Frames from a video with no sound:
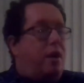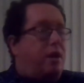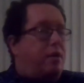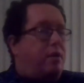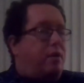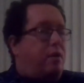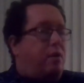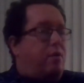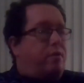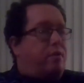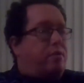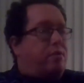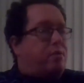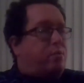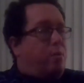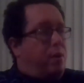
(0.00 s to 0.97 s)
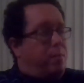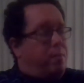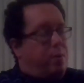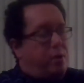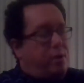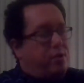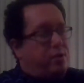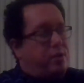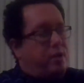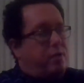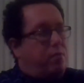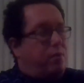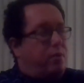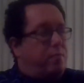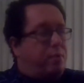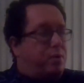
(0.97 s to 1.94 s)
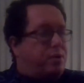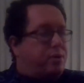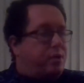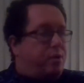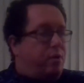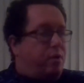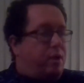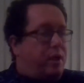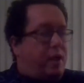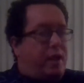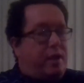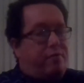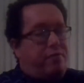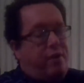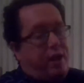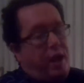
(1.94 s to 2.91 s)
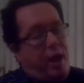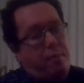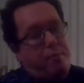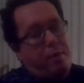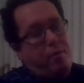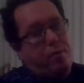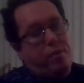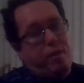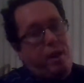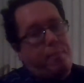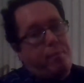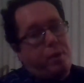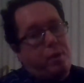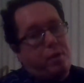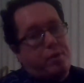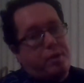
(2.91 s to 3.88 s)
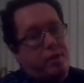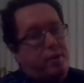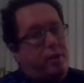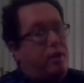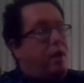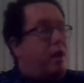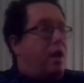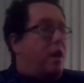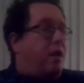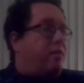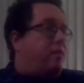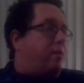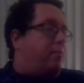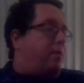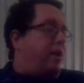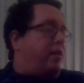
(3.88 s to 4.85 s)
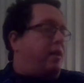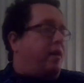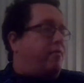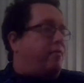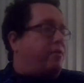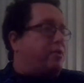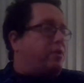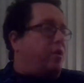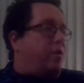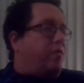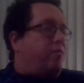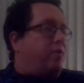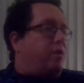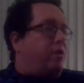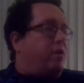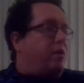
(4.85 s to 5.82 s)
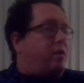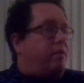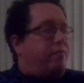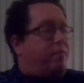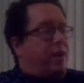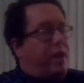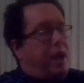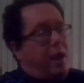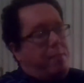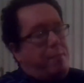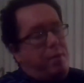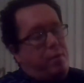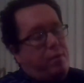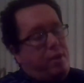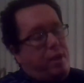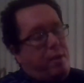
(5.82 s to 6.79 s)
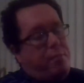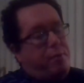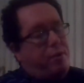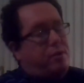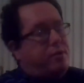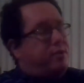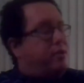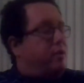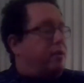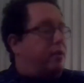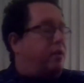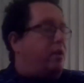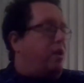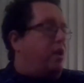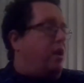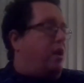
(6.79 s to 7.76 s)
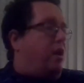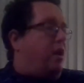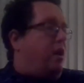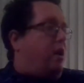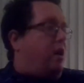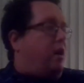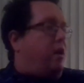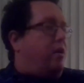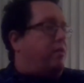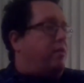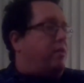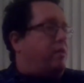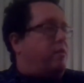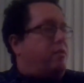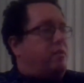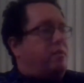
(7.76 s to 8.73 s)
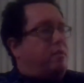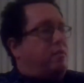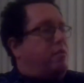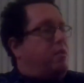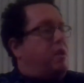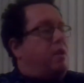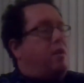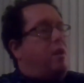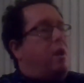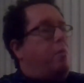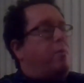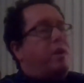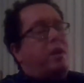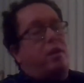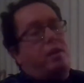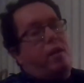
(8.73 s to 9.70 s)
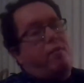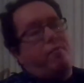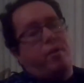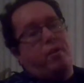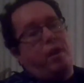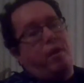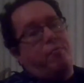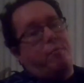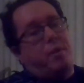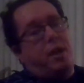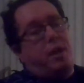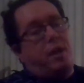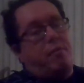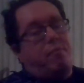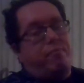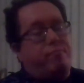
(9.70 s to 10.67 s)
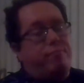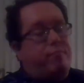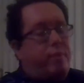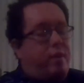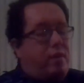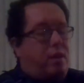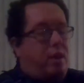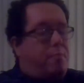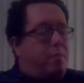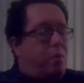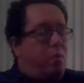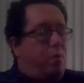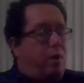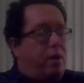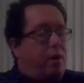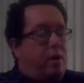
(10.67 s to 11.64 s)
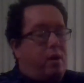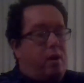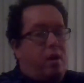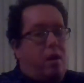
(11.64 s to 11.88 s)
There's one person and one person only, and if I can't be with that person, then my life is over. If I can't be with that person, then nobody will ever love me. Number one,